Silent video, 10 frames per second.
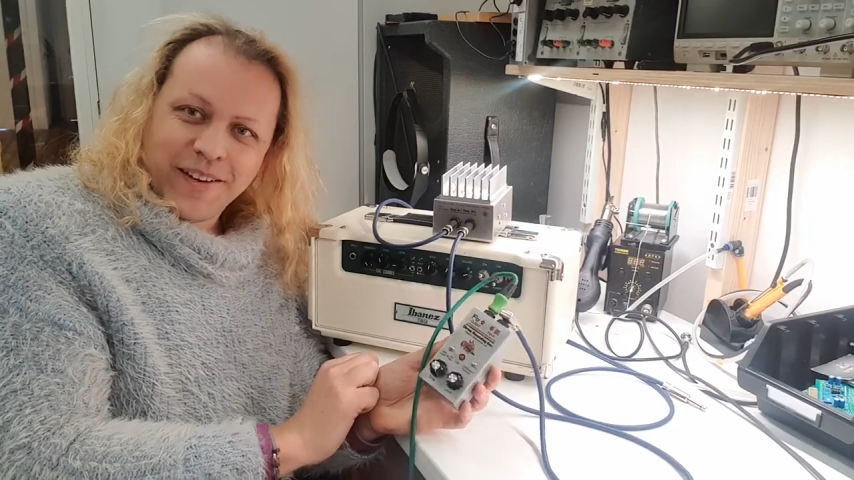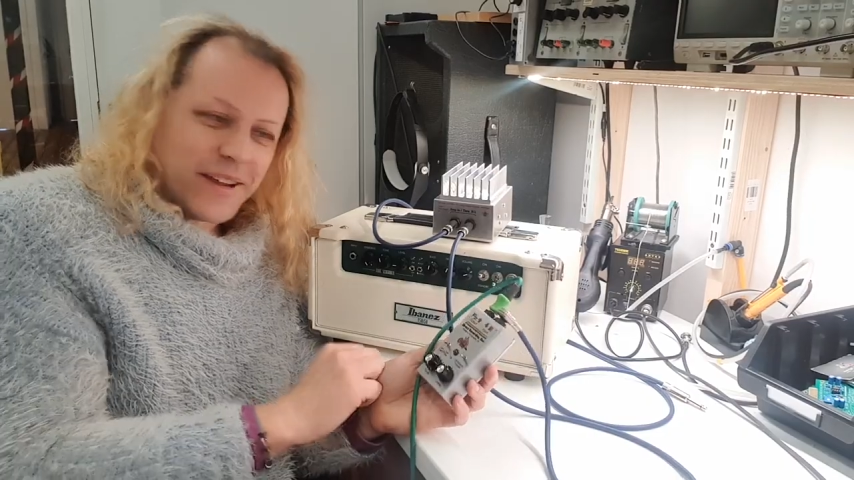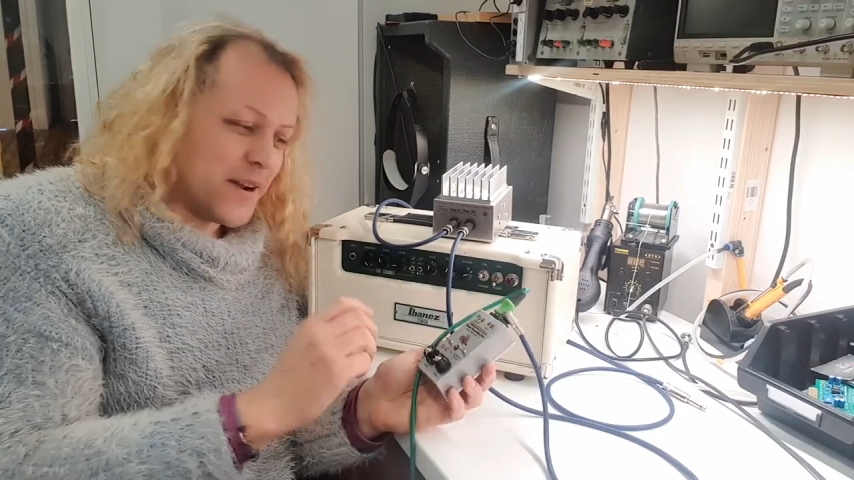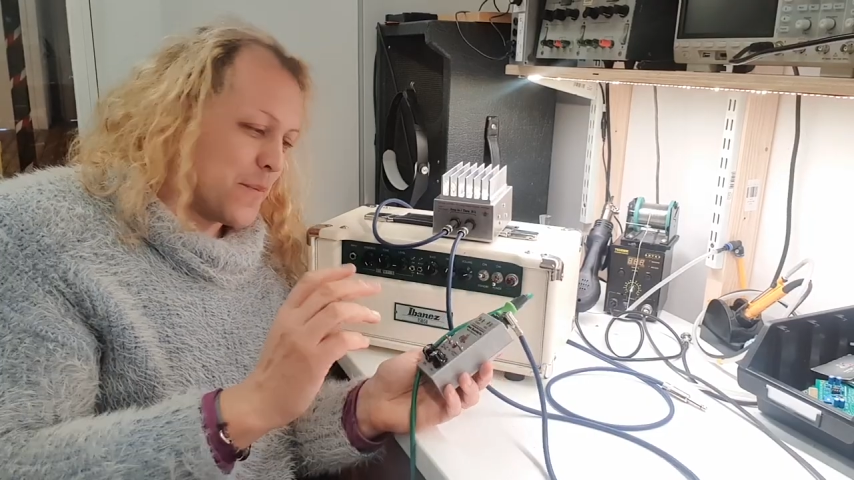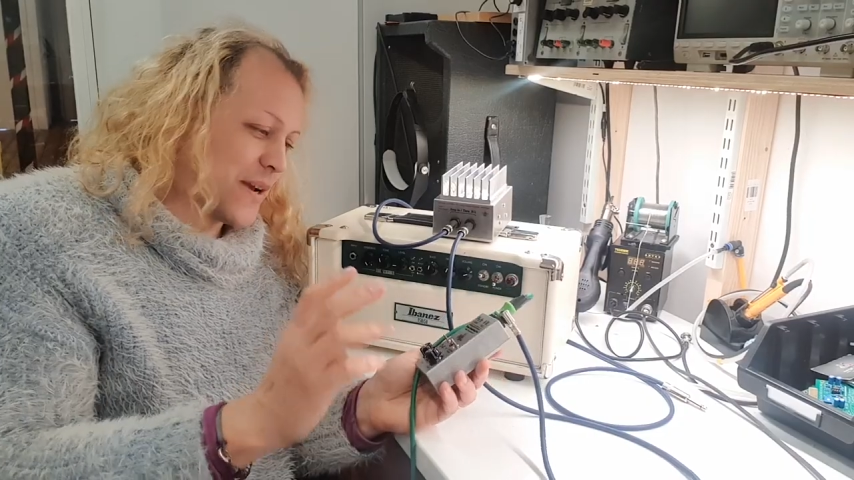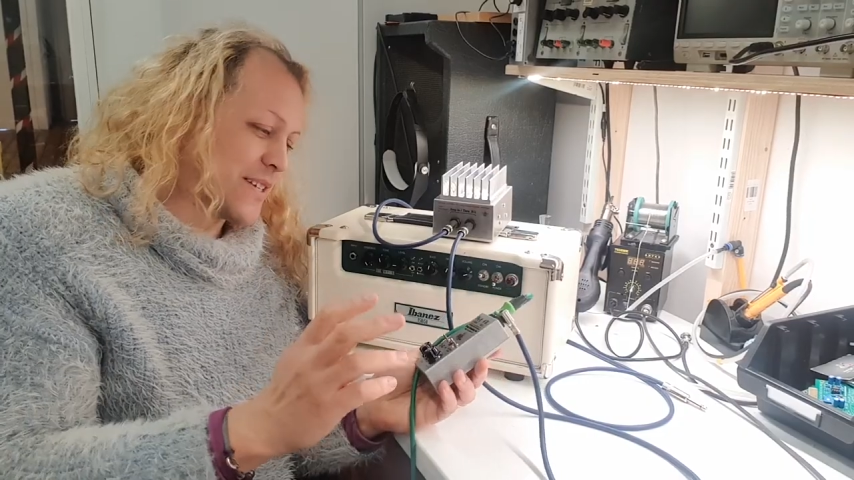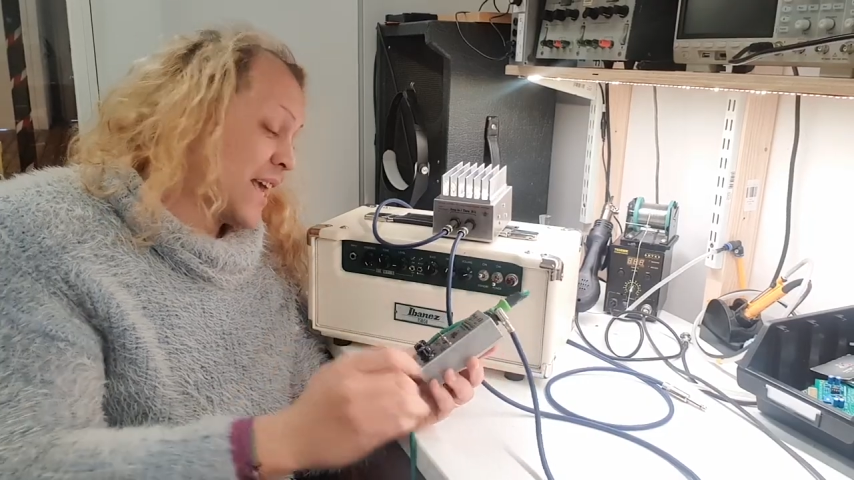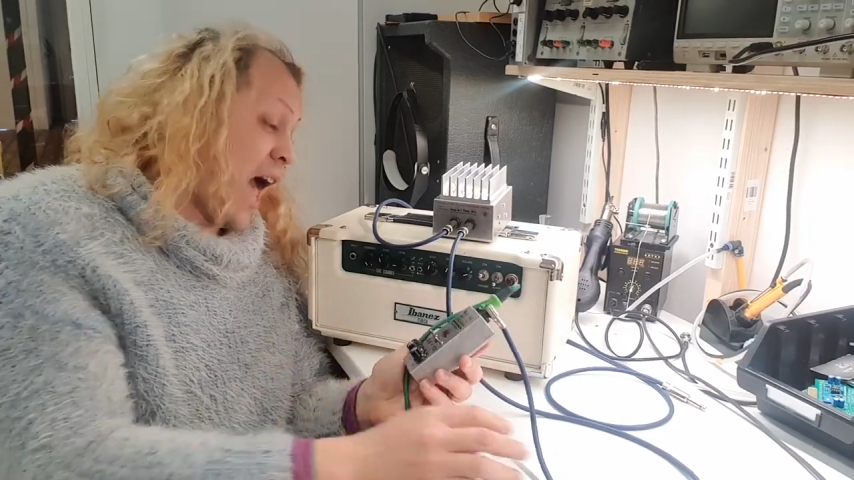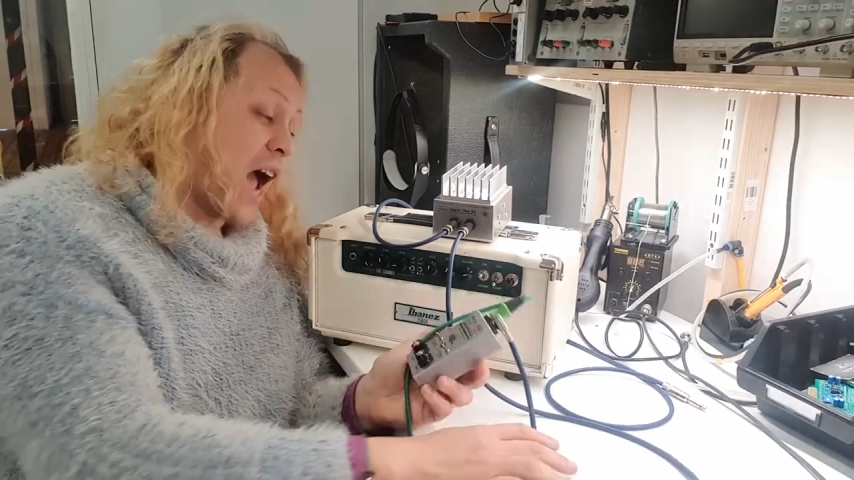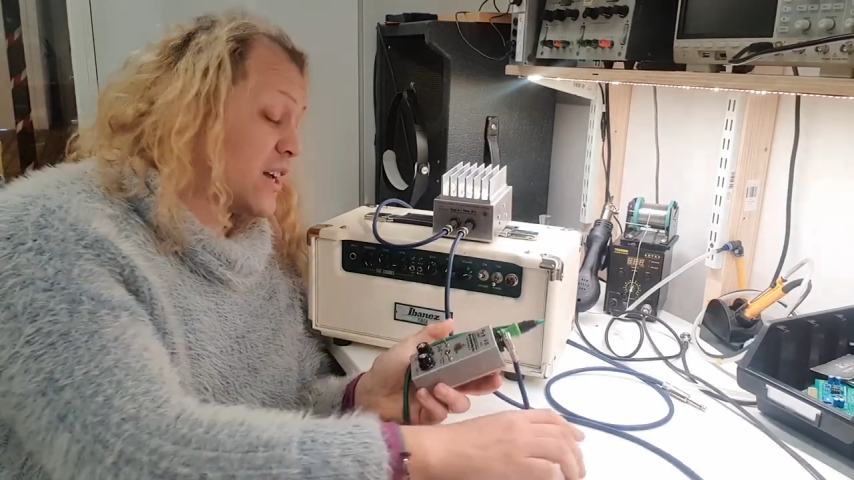You know,
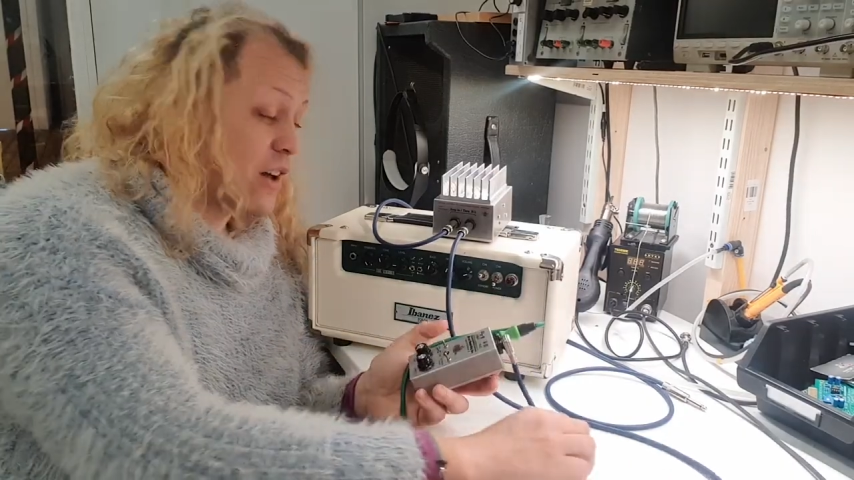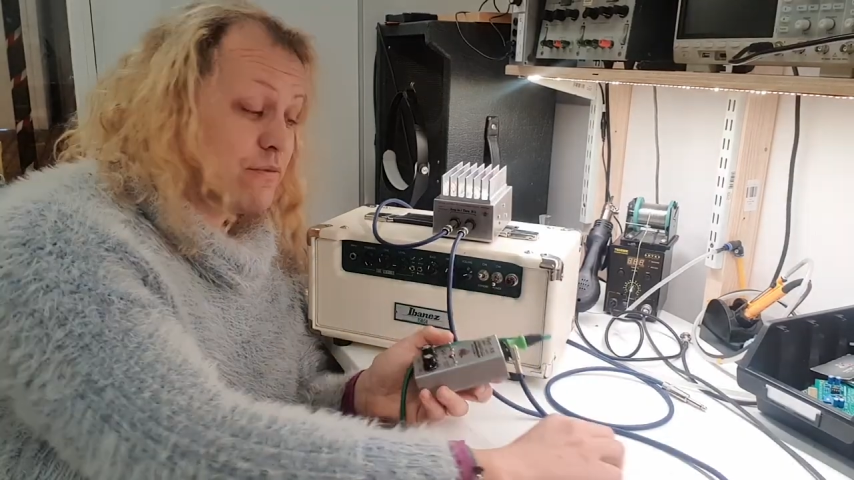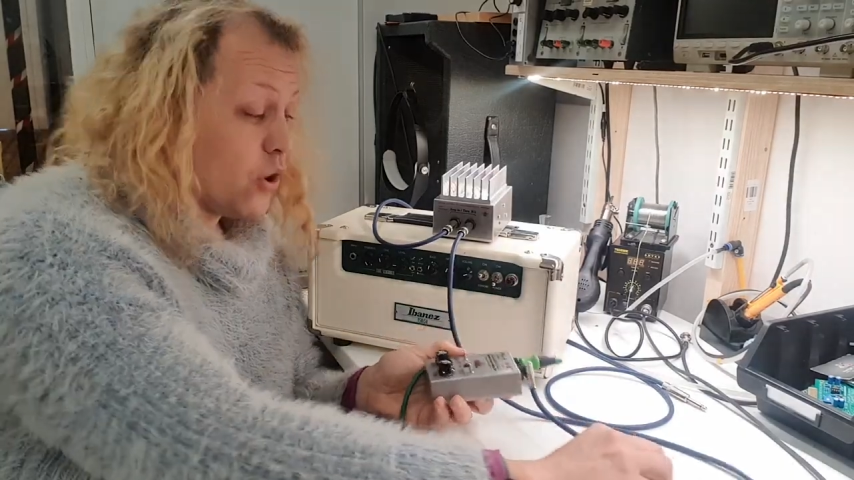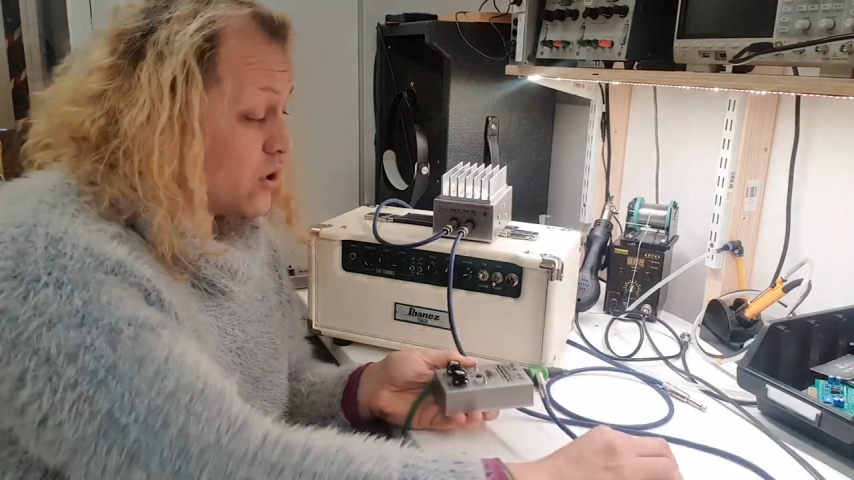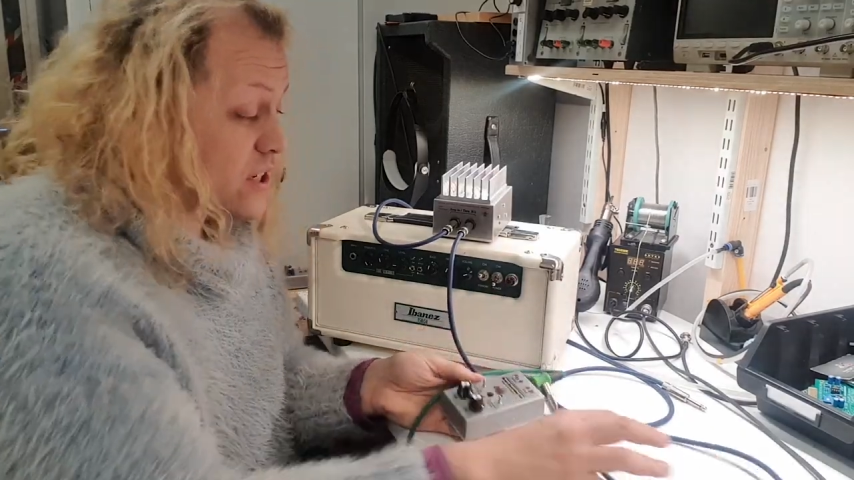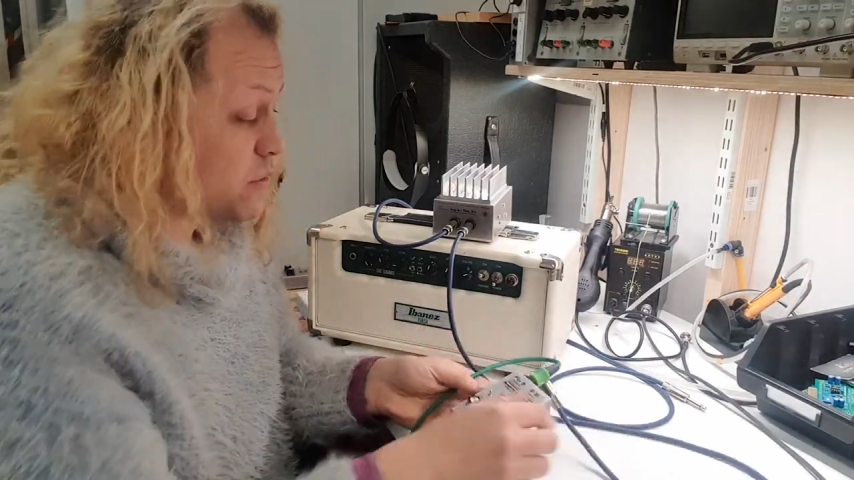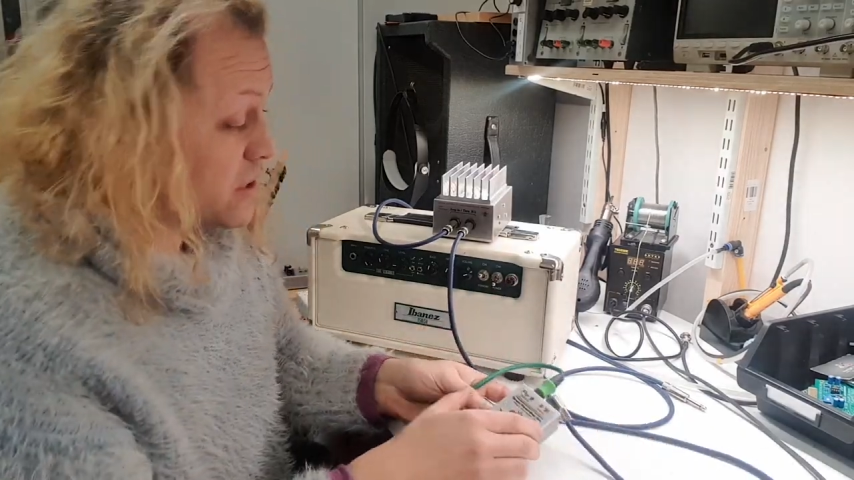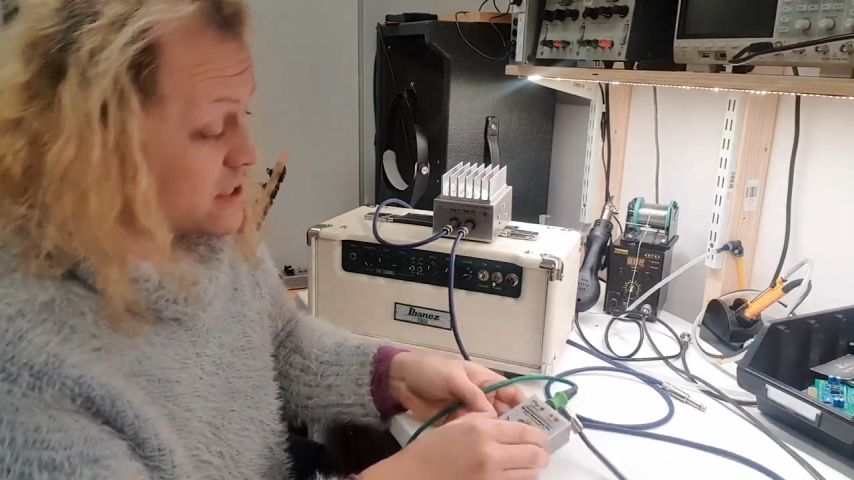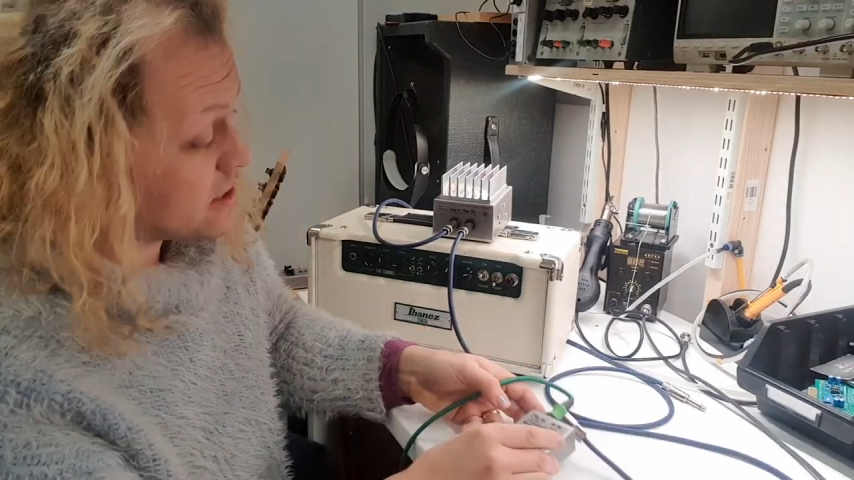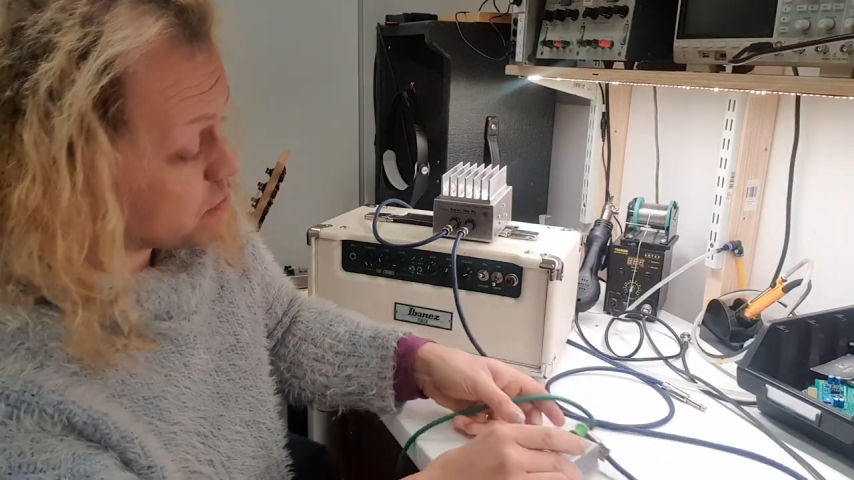because I, unfortunately, this